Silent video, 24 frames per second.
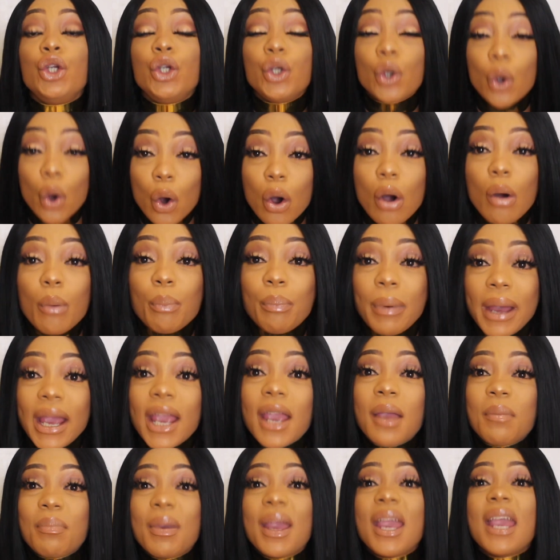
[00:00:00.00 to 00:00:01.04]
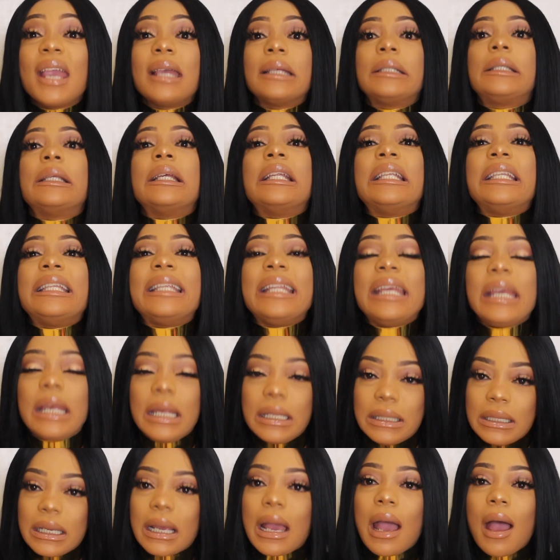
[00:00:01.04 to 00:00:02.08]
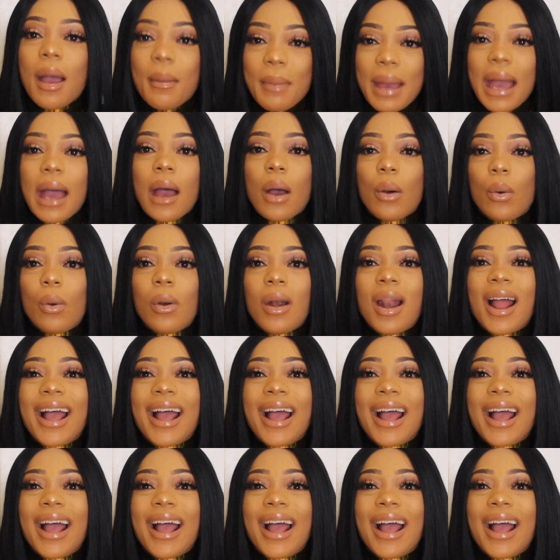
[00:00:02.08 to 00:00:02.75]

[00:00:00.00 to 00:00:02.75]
Your babies need to come out.